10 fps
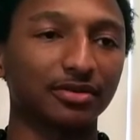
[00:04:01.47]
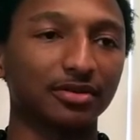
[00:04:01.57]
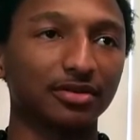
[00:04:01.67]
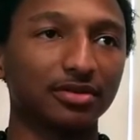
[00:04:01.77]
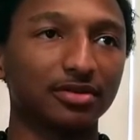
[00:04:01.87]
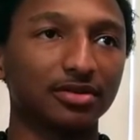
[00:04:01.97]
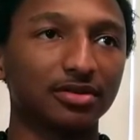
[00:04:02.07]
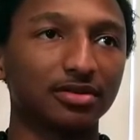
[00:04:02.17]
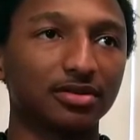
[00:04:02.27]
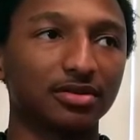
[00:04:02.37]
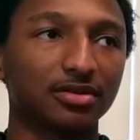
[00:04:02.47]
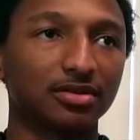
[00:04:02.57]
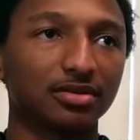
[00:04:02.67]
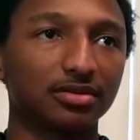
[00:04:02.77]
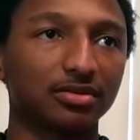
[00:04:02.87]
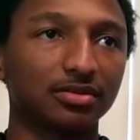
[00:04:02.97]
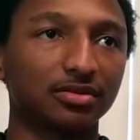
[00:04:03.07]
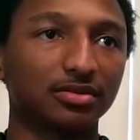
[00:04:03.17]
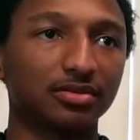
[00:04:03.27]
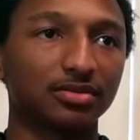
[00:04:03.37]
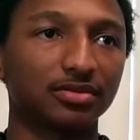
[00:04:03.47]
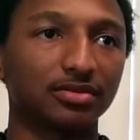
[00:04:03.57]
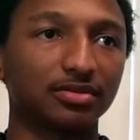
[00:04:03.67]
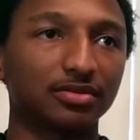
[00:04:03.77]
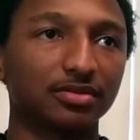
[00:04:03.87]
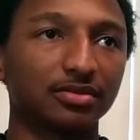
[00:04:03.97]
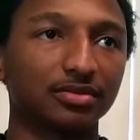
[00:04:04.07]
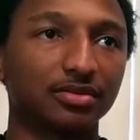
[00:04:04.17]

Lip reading: [no speech]